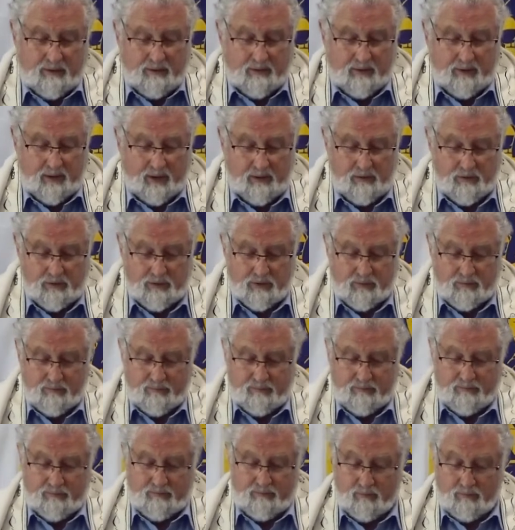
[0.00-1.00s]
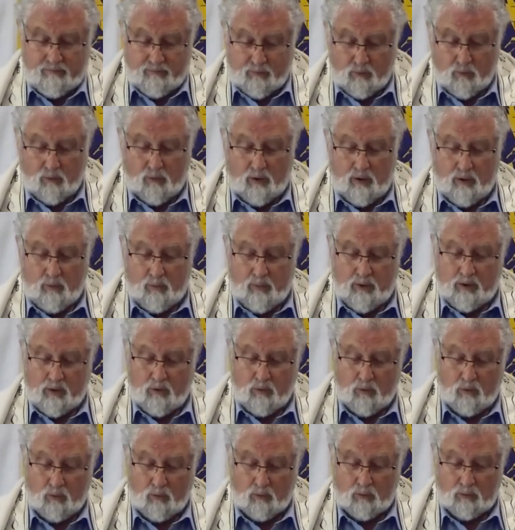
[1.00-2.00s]
Those four who were
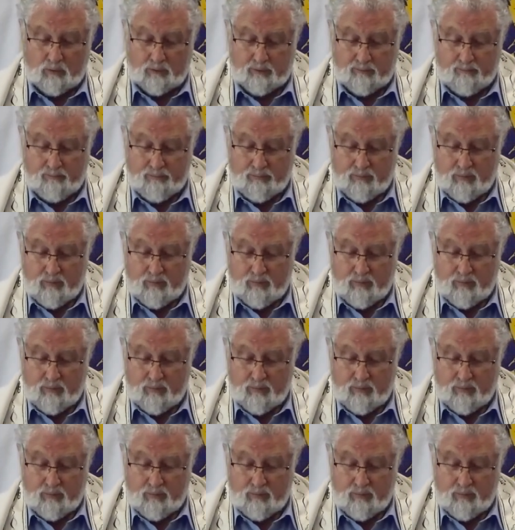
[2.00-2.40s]
called